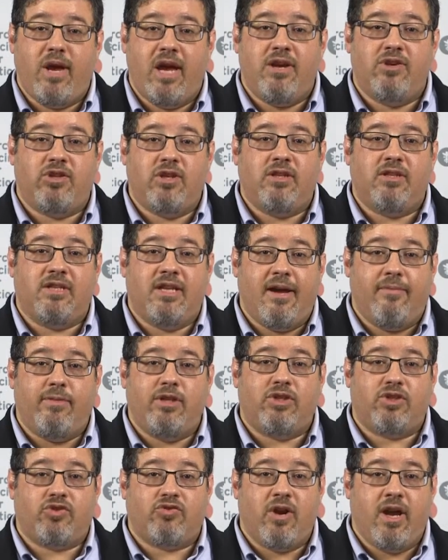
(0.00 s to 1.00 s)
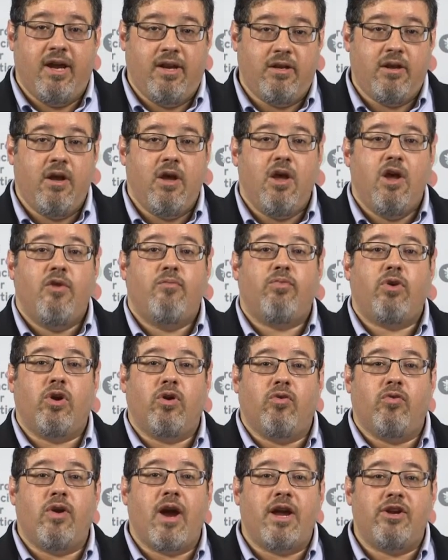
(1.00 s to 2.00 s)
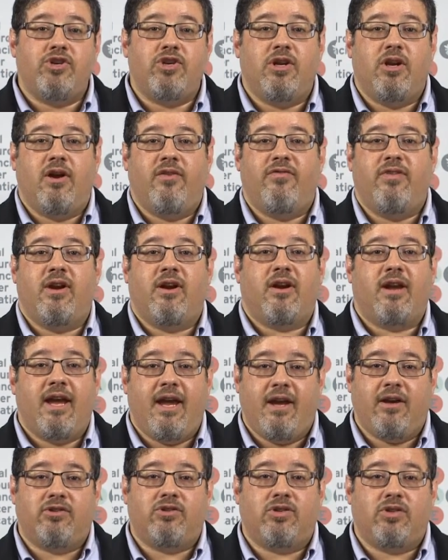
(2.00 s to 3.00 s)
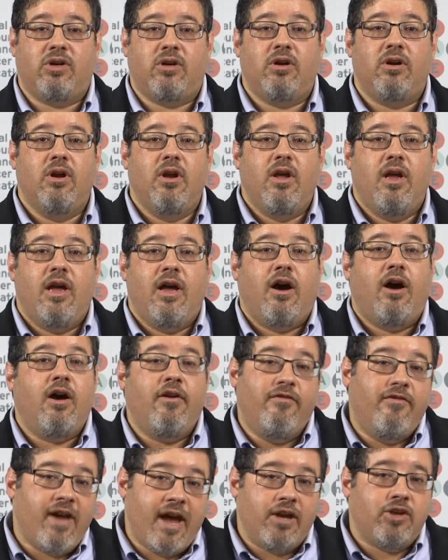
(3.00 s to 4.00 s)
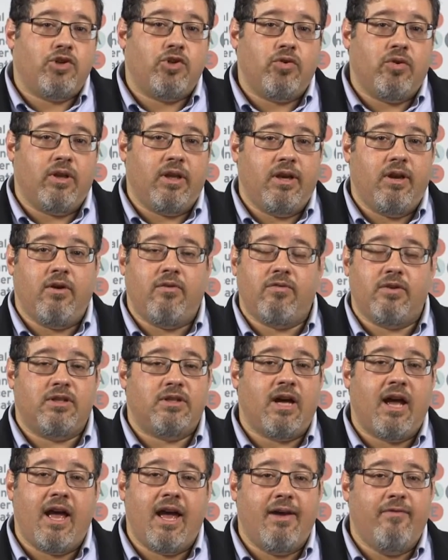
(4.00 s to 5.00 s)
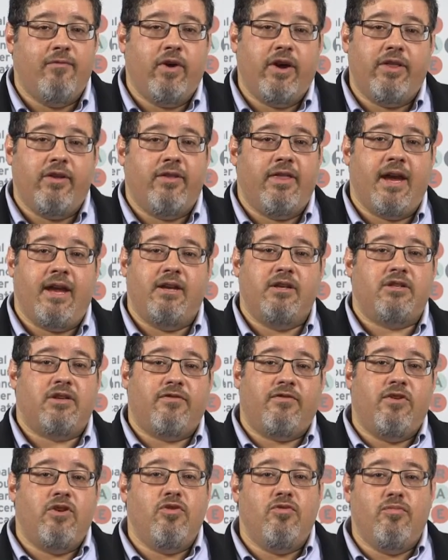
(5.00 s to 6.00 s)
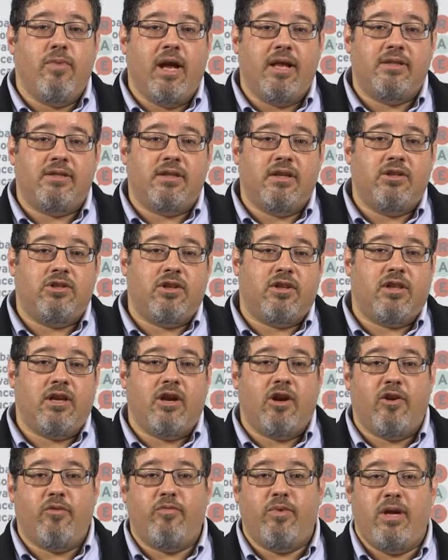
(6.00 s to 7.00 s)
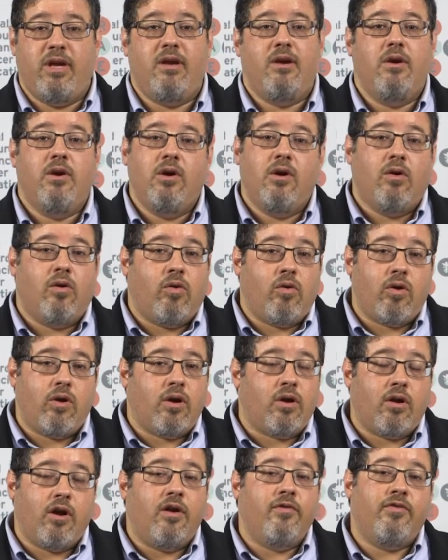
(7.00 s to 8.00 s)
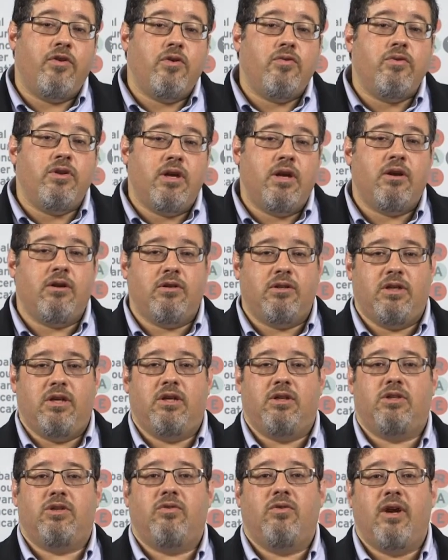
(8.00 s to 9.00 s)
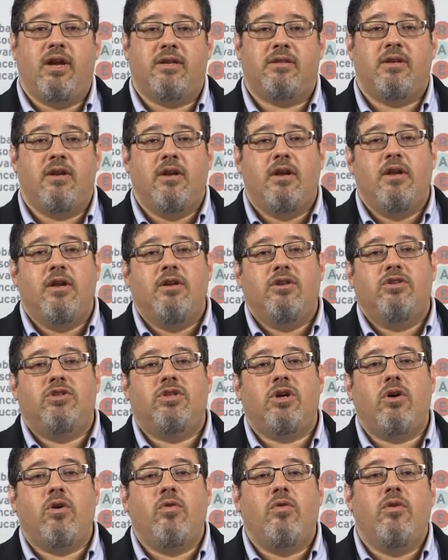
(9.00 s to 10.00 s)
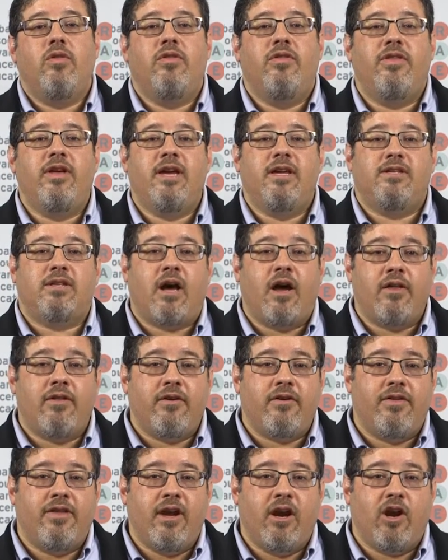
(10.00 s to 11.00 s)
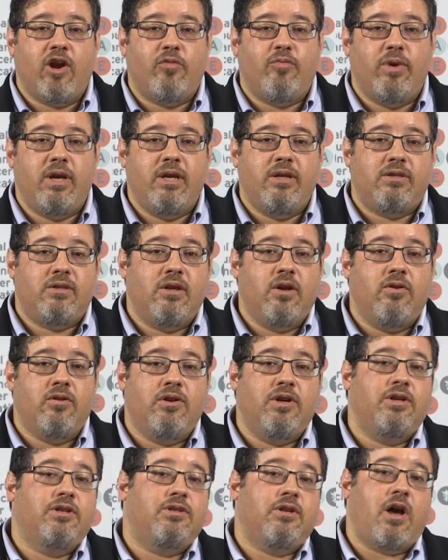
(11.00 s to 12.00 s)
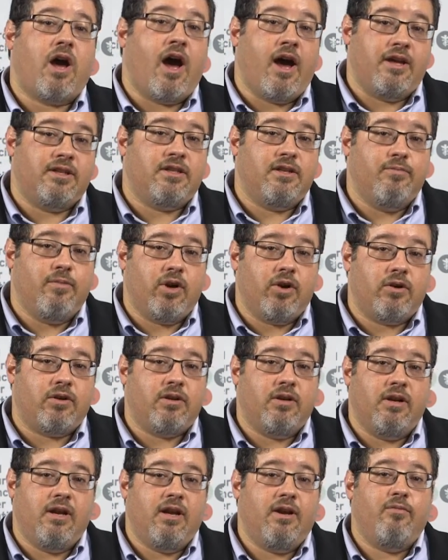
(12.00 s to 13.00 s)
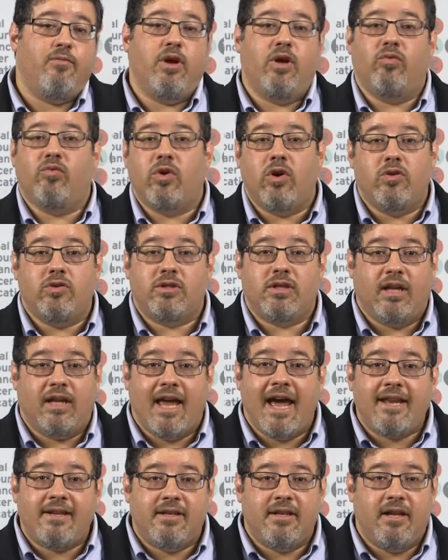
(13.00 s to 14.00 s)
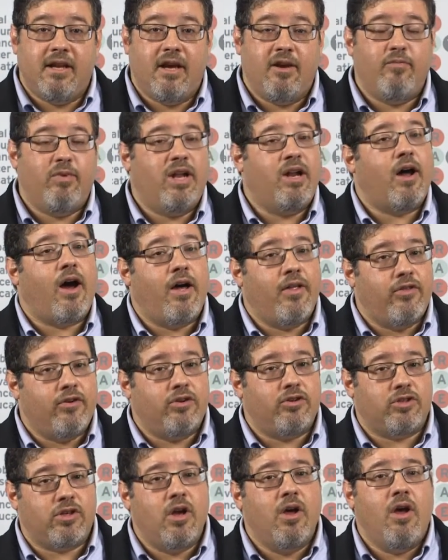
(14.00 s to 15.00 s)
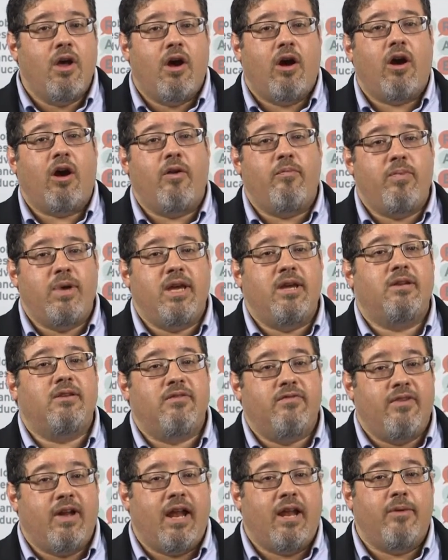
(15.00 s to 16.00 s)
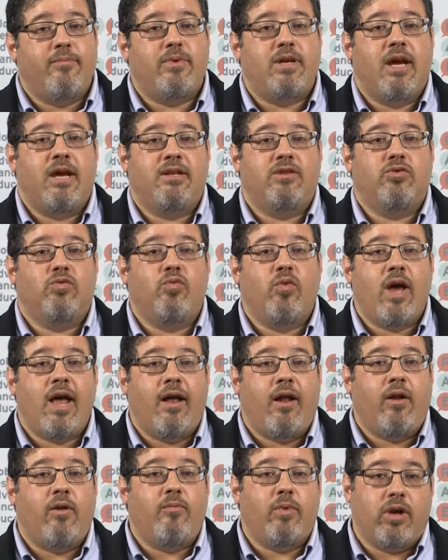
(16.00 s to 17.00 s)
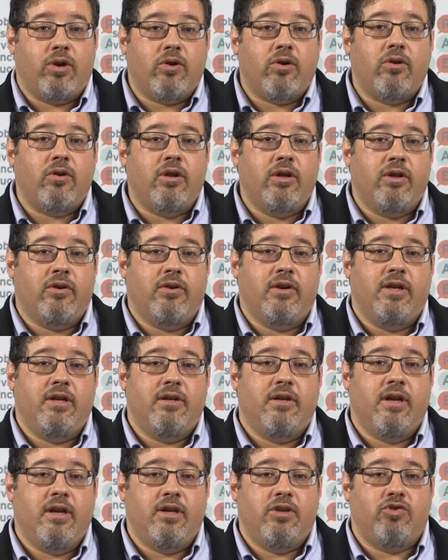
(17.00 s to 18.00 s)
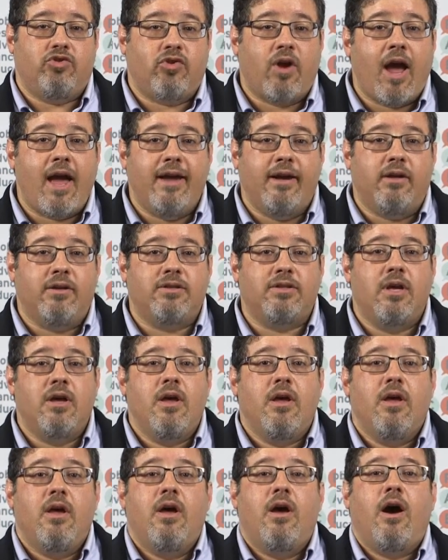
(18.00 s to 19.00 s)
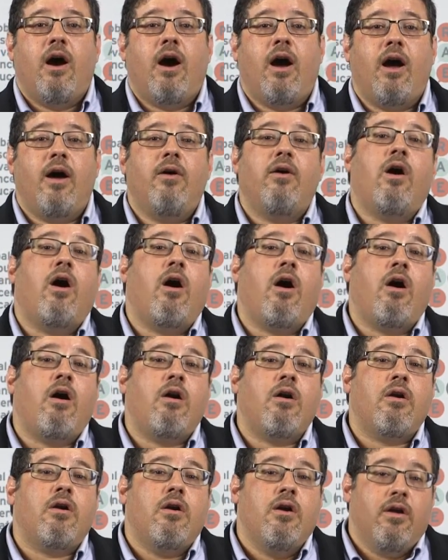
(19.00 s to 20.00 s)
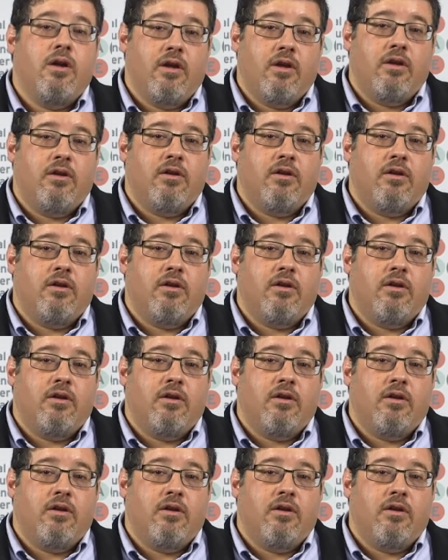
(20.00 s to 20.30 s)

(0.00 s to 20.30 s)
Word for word: patients demonstrate progression of their cancer eventually over time, whether that is a few months into therapy or a few years into it. So these other therapies, known as osimertinib and rociletinib, and others are being developed as well, but earlier in, in trials, uh, are